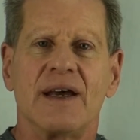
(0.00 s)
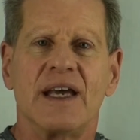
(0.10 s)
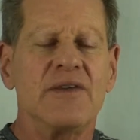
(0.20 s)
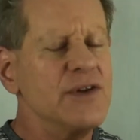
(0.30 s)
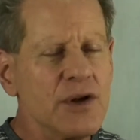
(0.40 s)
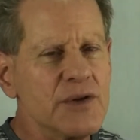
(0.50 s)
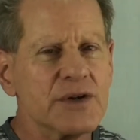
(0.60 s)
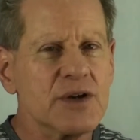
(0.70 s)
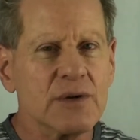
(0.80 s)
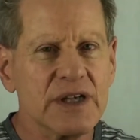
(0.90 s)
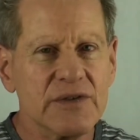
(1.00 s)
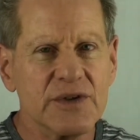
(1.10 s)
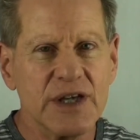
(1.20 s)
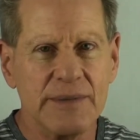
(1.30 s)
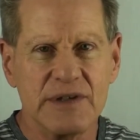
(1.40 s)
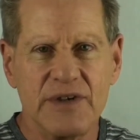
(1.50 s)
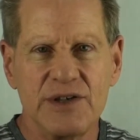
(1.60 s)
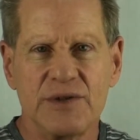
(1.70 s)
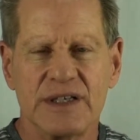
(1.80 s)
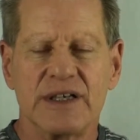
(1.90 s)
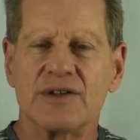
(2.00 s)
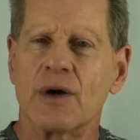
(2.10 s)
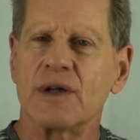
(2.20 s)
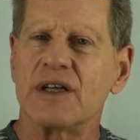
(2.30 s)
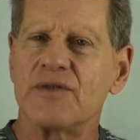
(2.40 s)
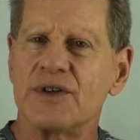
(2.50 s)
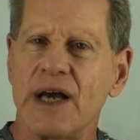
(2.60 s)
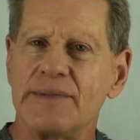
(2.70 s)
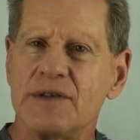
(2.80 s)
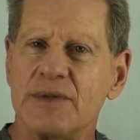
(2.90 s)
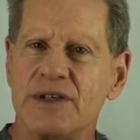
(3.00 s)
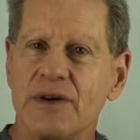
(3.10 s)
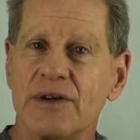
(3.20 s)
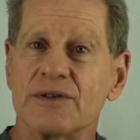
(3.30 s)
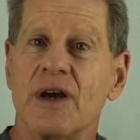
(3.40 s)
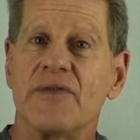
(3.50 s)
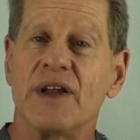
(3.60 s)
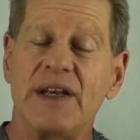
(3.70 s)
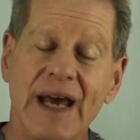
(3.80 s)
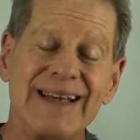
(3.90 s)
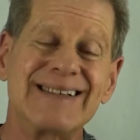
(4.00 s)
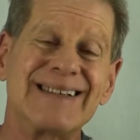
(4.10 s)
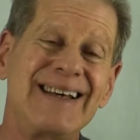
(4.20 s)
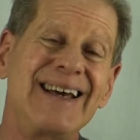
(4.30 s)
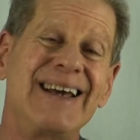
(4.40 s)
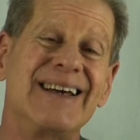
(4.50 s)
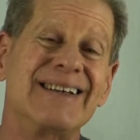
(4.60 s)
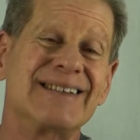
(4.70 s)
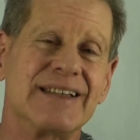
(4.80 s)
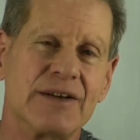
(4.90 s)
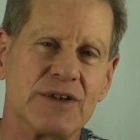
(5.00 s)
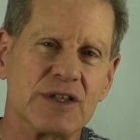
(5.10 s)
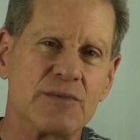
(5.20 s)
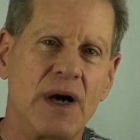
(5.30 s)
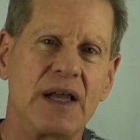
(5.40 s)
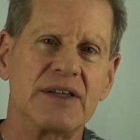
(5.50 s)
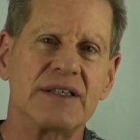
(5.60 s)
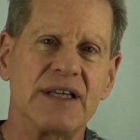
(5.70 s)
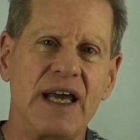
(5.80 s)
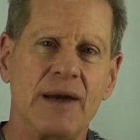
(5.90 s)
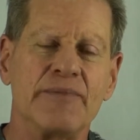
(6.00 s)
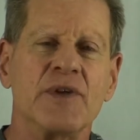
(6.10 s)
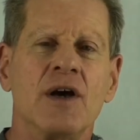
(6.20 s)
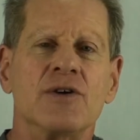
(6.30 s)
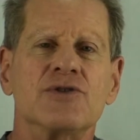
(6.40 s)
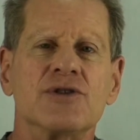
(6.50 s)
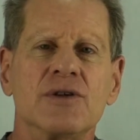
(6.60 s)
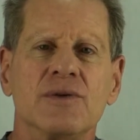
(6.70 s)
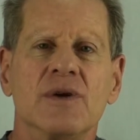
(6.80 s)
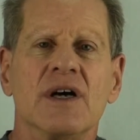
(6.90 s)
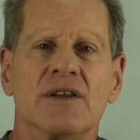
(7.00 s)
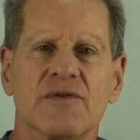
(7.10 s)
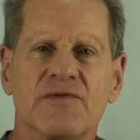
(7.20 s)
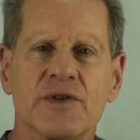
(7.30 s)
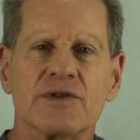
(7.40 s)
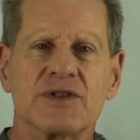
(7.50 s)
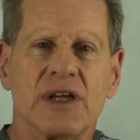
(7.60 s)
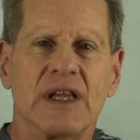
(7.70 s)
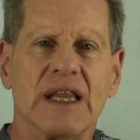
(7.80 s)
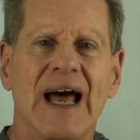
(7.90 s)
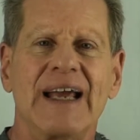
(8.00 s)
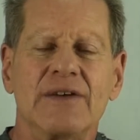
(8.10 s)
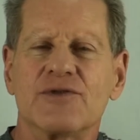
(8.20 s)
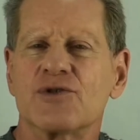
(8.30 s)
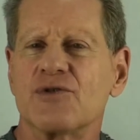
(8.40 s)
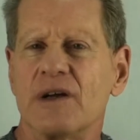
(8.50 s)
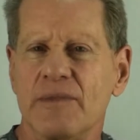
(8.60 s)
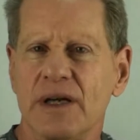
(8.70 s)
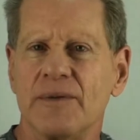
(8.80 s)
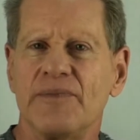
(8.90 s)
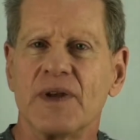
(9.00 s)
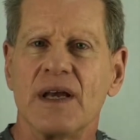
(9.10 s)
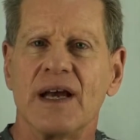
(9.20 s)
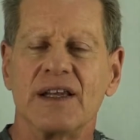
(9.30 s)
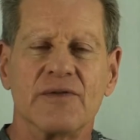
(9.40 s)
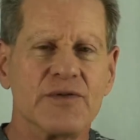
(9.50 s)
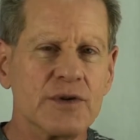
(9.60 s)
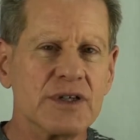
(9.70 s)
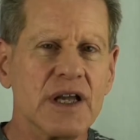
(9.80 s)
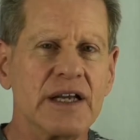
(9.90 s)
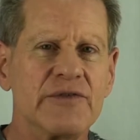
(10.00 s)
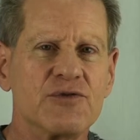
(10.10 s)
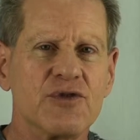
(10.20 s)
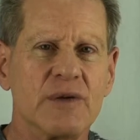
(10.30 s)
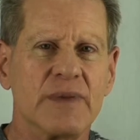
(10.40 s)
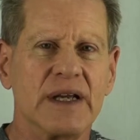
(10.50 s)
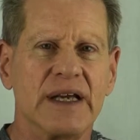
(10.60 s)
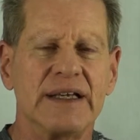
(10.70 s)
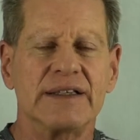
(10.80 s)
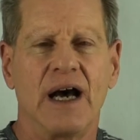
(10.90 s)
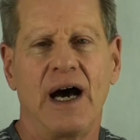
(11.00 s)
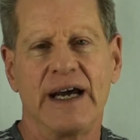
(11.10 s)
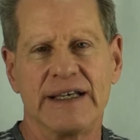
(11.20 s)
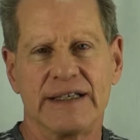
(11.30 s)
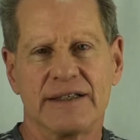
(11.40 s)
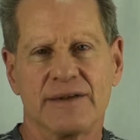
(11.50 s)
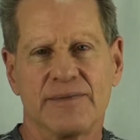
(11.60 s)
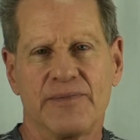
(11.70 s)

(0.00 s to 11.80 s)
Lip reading: even though they're totally different types of injuries and totally different types of materials, the nice thing is that they respond the same to the first line of treatment. And the first line of treatment is ice.